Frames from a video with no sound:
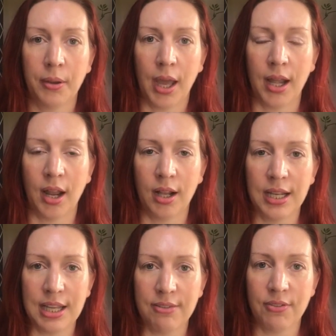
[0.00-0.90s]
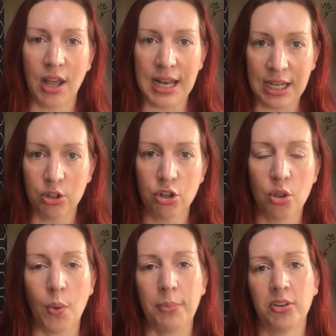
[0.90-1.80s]
And I'll leave a link to the
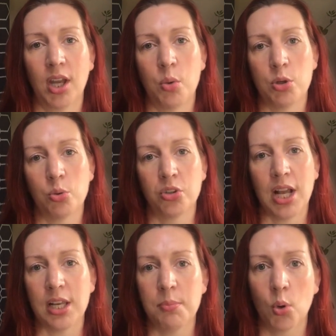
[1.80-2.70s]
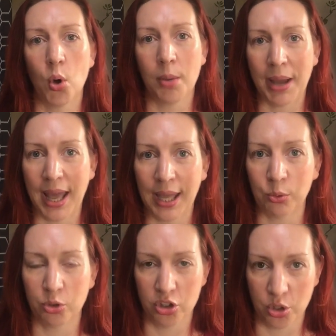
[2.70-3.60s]
website which will tell you more about how
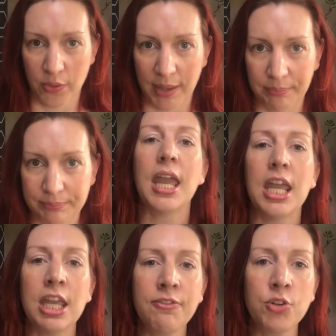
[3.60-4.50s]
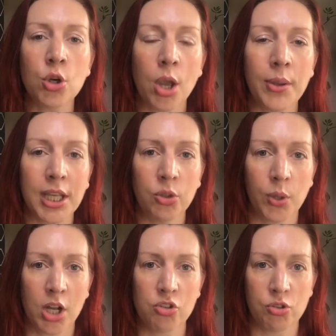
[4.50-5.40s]
to do that. If you're going into a
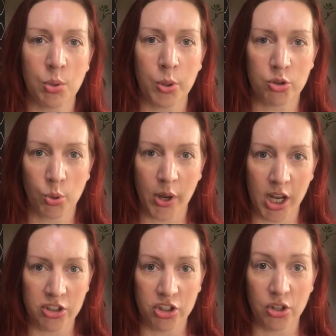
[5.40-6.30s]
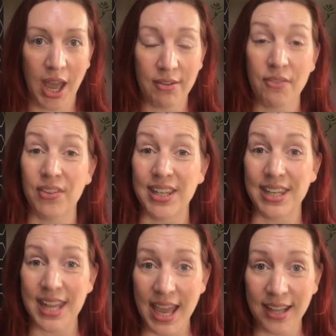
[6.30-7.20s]
country which requires you to have a
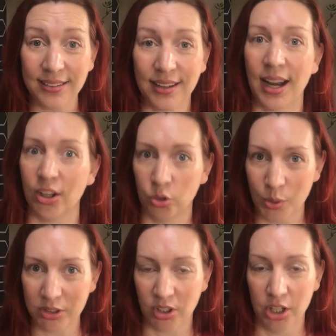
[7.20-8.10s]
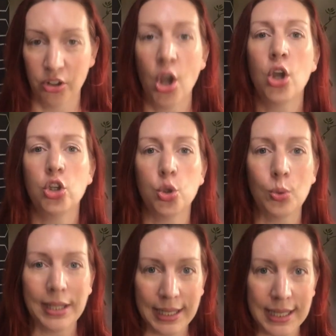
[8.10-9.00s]
vignette, like Switzerland, you
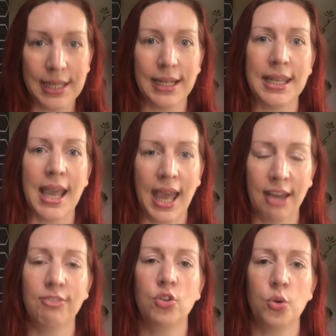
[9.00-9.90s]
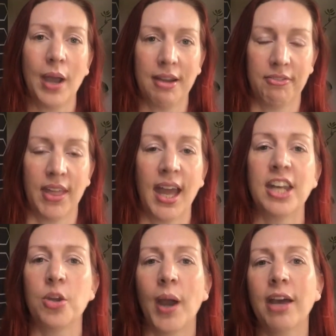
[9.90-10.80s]
legally have to have that, and
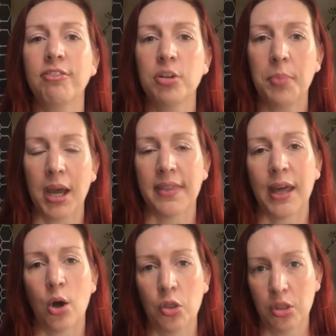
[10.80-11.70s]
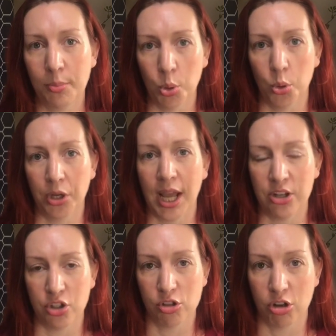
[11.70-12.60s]
you have to buy that on the border
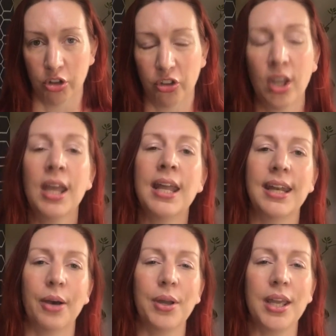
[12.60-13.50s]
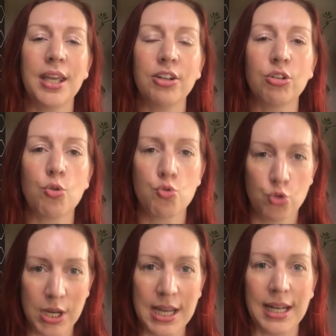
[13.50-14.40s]
as you cross. Now, it's
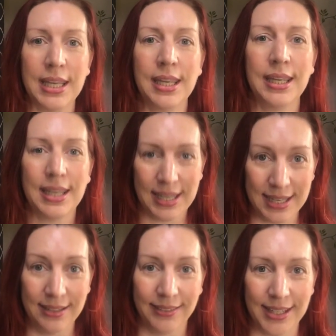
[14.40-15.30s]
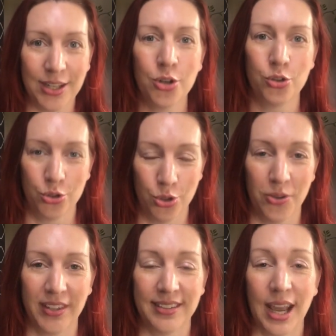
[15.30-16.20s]
really easy to do
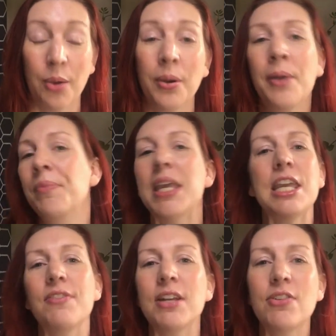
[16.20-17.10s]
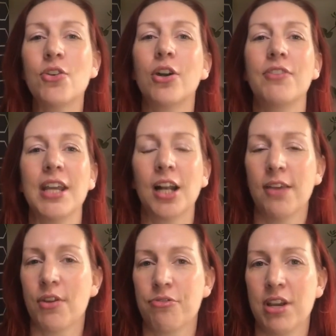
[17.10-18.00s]
this now, even if you've got a vehicle
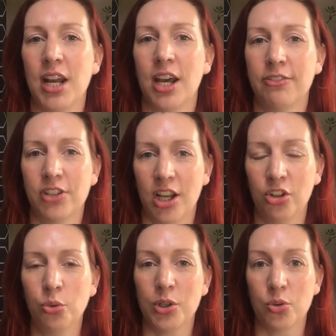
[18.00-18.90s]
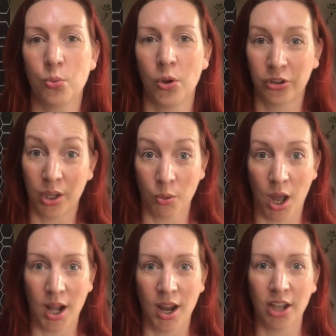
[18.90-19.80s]
over 3.5 tons, which was
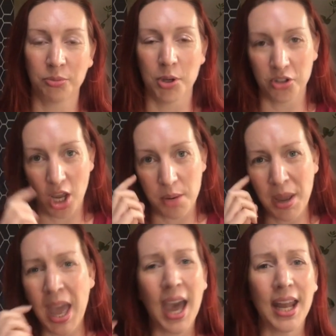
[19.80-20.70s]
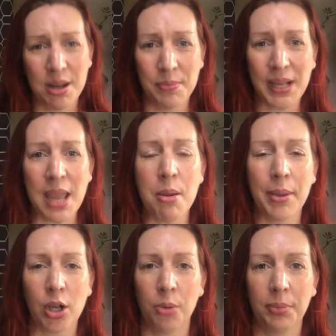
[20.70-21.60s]
our last motorhome, and it became a
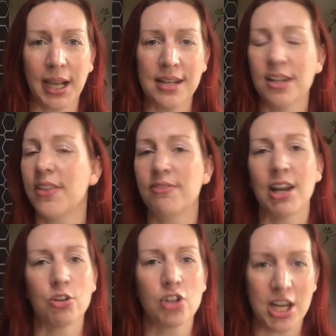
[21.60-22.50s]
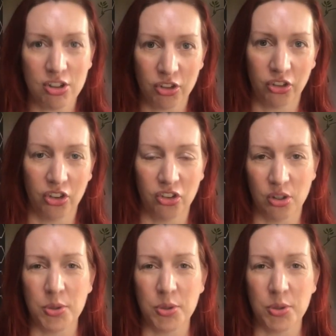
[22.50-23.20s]
bit complicated. They've now changed the system.